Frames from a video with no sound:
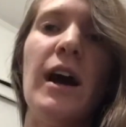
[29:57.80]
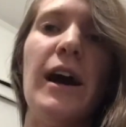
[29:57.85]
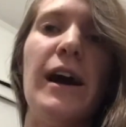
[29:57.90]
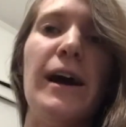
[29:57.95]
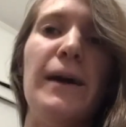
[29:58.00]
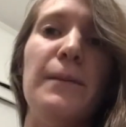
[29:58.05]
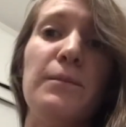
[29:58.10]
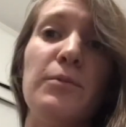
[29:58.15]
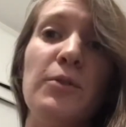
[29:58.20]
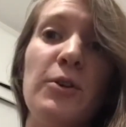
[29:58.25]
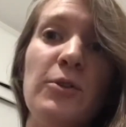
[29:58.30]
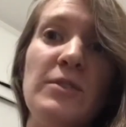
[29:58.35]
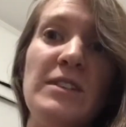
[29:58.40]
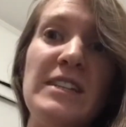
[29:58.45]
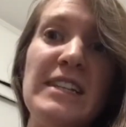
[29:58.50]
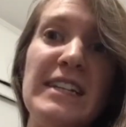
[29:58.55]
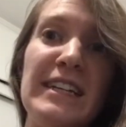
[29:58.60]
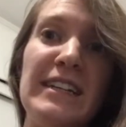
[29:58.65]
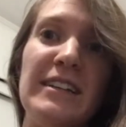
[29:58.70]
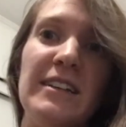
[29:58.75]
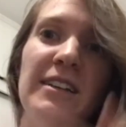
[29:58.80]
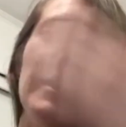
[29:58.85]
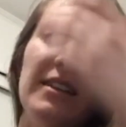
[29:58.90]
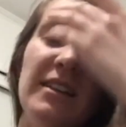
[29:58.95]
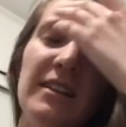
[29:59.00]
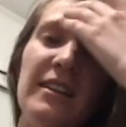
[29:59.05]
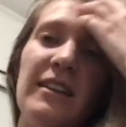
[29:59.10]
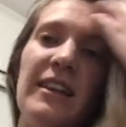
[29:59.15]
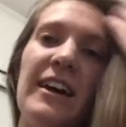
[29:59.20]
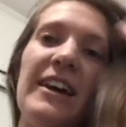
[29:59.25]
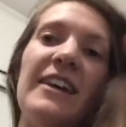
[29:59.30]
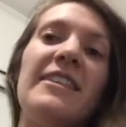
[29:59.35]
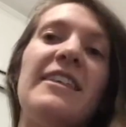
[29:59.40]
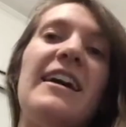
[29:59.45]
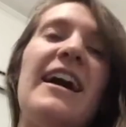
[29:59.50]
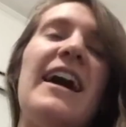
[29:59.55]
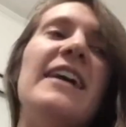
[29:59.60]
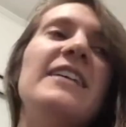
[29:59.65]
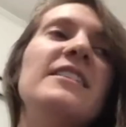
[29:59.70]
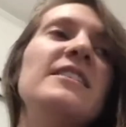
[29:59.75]
um, protein like
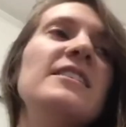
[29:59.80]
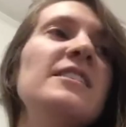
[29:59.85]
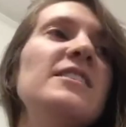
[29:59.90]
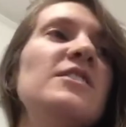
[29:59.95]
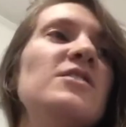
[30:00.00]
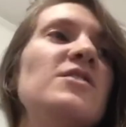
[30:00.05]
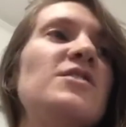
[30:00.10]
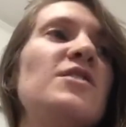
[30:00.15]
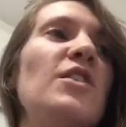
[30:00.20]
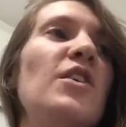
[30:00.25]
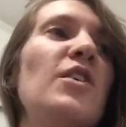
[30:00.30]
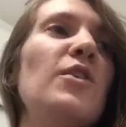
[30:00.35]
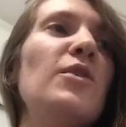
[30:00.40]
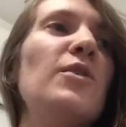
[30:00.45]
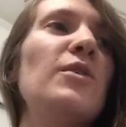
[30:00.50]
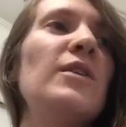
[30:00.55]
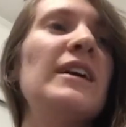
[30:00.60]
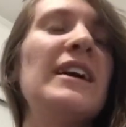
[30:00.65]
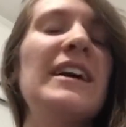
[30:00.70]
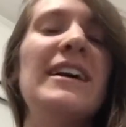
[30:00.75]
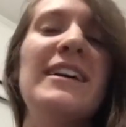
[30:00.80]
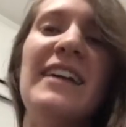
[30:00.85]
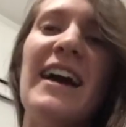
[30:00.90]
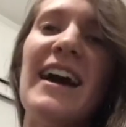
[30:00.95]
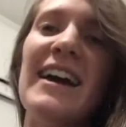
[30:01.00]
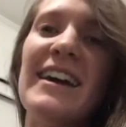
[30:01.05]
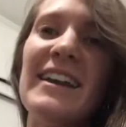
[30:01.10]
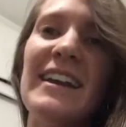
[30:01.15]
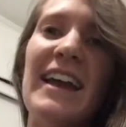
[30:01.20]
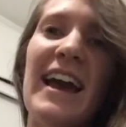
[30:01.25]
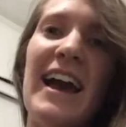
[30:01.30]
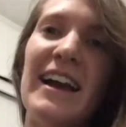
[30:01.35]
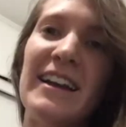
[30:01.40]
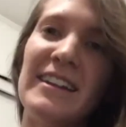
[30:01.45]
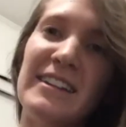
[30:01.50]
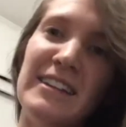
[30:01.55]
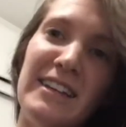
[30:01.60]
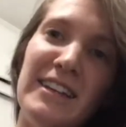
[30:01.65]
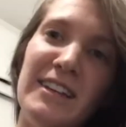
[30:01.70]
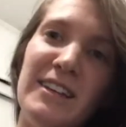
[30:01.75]
that. So, and I get
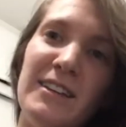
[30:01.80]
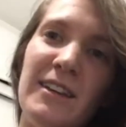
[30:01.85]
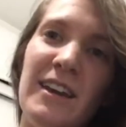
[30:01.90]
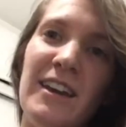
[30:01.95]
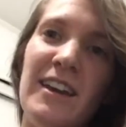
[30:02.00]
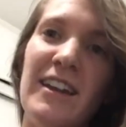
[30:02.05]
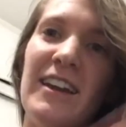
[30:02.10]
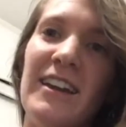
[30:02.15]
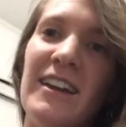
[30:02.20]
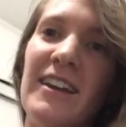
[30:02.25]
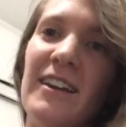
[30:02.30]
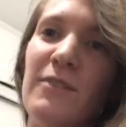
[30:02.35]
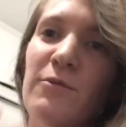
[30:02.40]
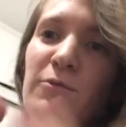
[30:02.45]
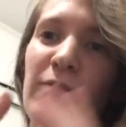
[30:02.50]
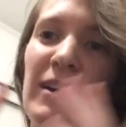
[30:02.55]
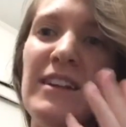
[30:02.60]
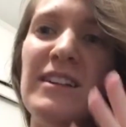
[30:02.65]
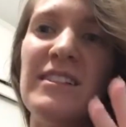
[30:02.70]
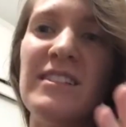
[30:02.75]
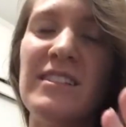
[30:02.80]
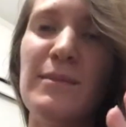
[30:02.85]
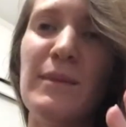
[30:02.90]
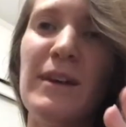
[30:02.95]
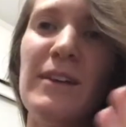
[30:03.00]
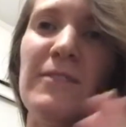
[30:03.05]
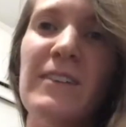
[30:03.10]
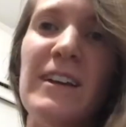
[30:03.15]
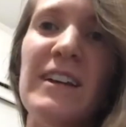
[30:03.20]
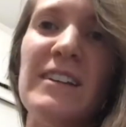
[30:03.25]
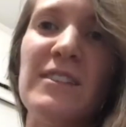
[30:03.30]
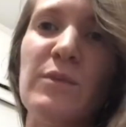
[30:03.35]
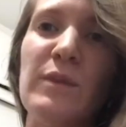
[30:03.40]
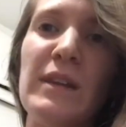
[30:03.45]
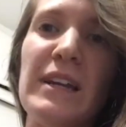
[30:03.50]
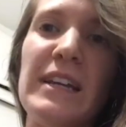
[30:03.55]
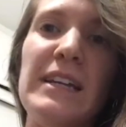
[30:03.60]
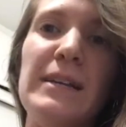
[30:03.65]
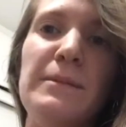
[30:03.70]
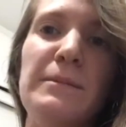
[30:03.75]
acne and I get redness in my face
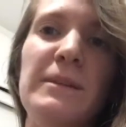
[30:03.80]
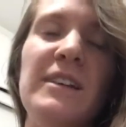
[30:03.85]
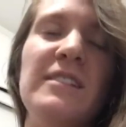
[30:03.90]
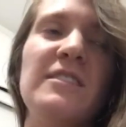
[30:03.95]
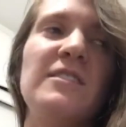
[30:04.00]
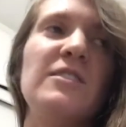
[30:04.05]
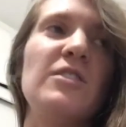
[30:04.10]
when I eat meat.